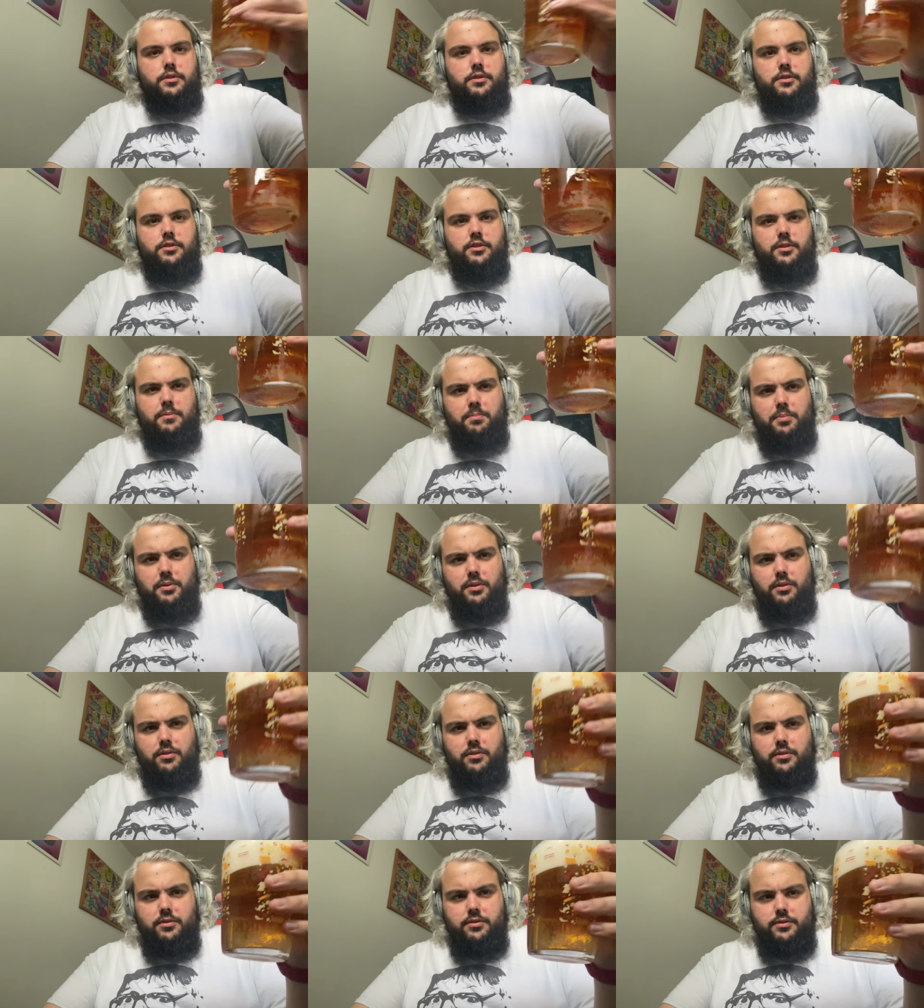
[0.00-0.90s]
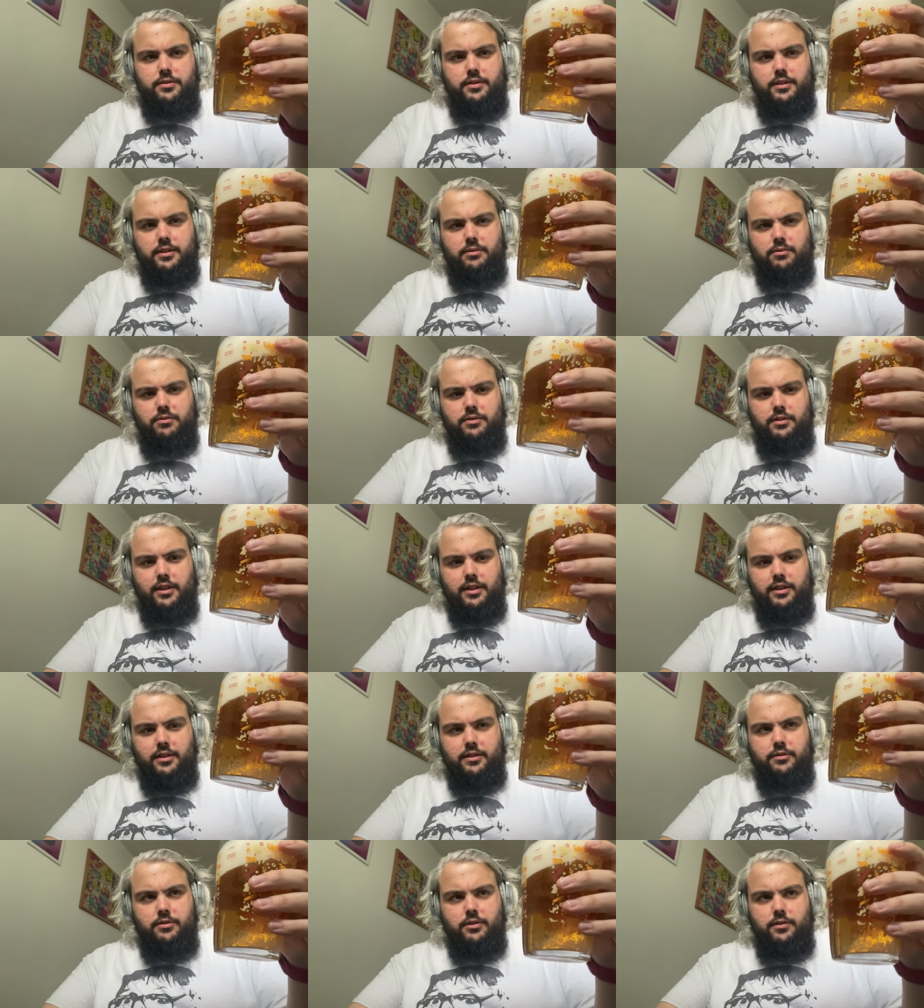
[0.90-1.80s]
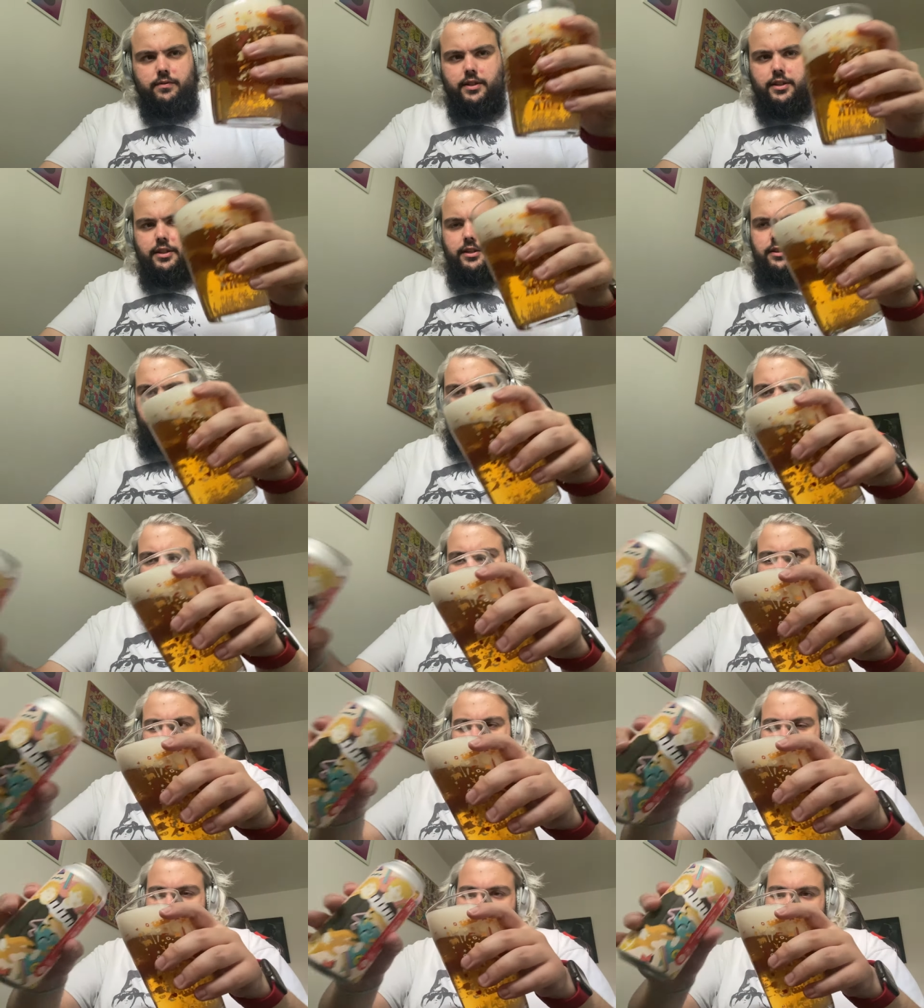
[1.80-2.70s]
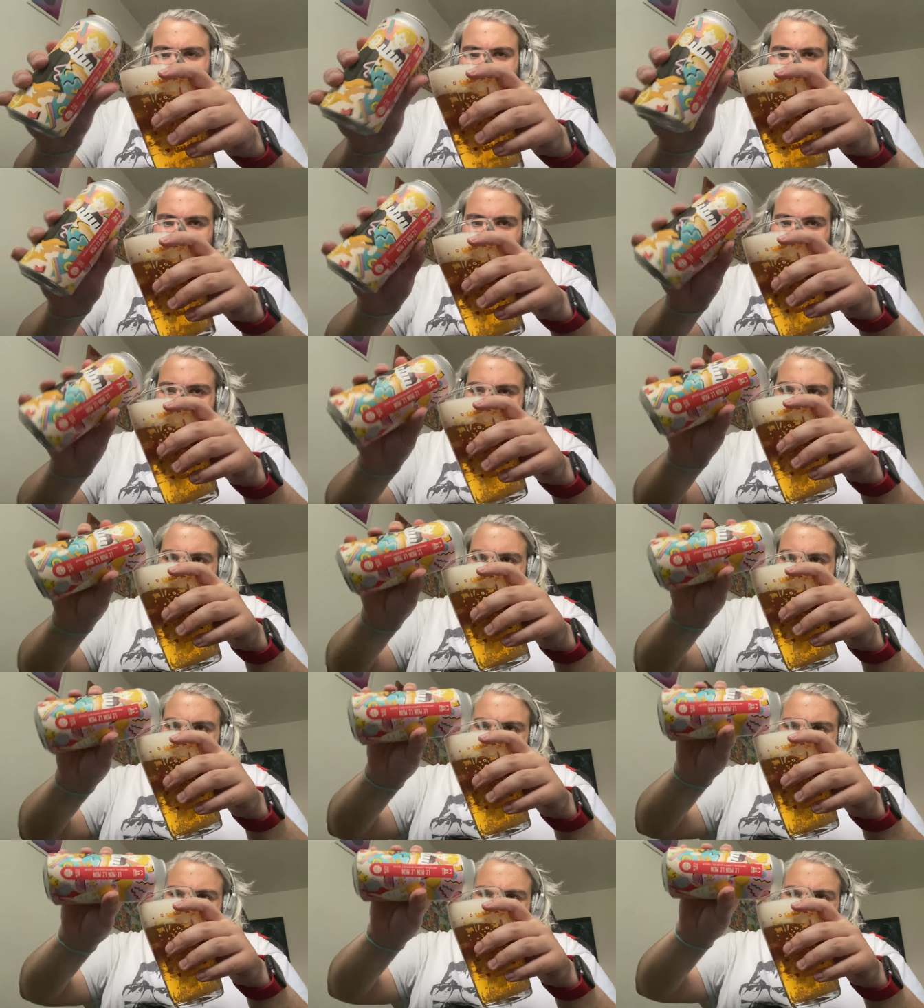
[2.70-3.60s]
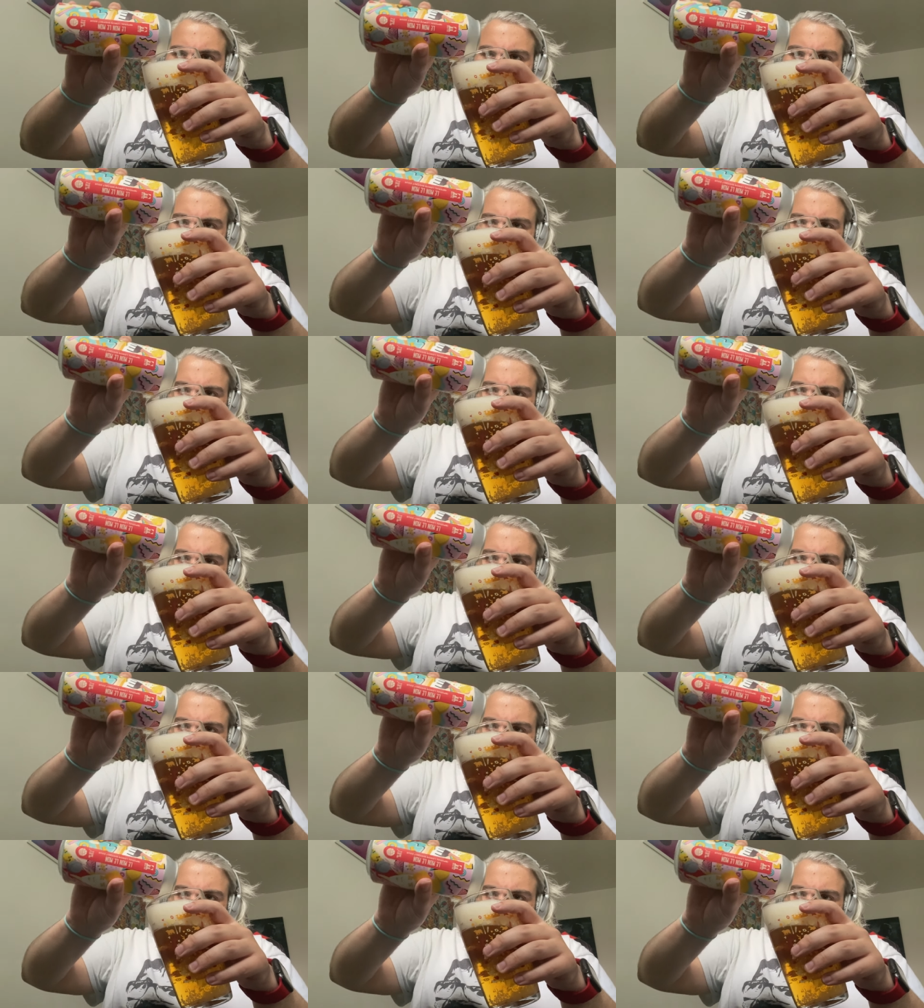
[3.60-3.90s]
So it pours. It looks like a sort of like a sorry, I need to get more